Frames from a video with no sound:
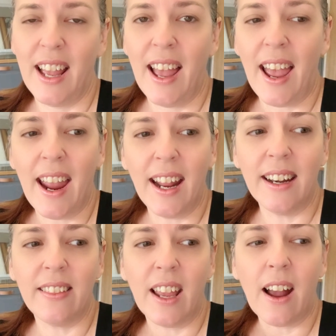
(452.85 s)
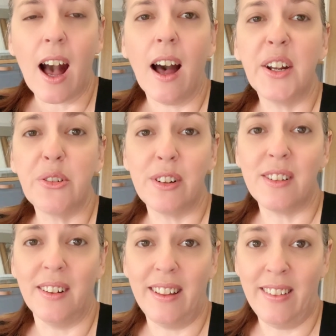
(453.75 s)
And there are
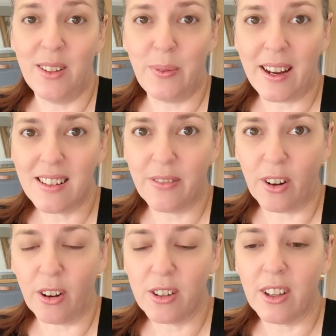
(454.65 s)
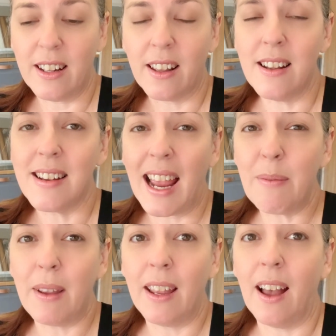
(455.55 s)
hundreds in this week's vlog, so it's going to take
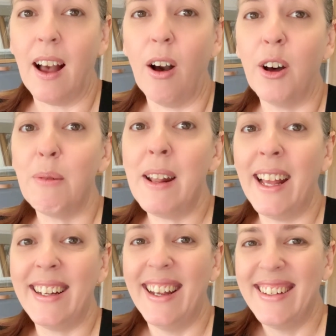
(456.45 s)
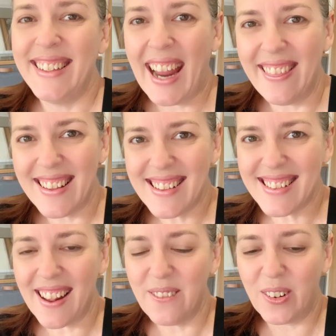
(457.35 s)
me a hot minute to get this
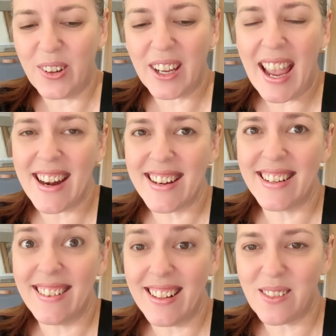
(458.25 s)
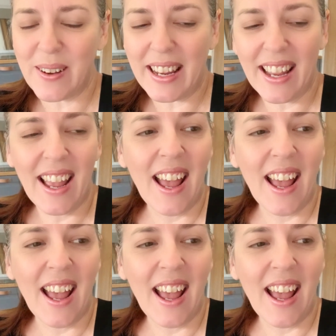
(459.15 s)
vlog edited this week.